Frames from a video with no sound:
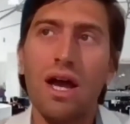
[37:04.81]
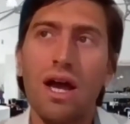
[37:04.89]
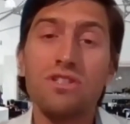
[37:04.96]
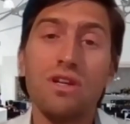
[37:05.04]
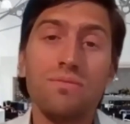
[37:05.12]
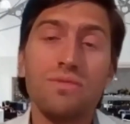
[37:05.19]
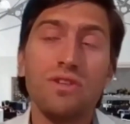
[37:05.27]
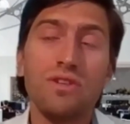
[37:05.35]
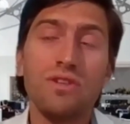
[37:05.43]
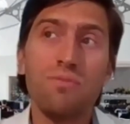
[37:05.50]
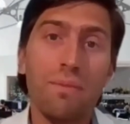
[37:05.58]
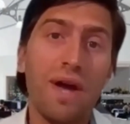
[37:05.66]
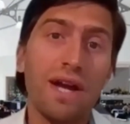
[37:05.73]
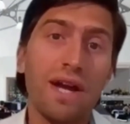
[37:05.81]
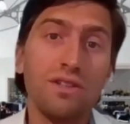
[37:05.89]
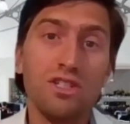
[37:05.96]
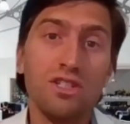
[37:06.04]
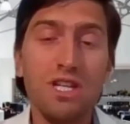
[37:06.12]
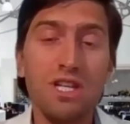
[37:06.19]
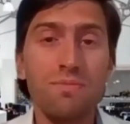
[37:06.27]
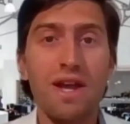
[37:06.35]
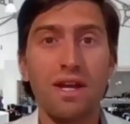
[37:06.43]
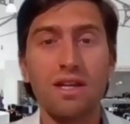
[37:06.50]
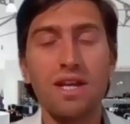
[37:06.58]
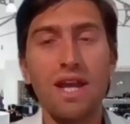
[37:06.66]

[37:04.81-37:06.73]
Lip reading: In terms of spec pack and speed spec,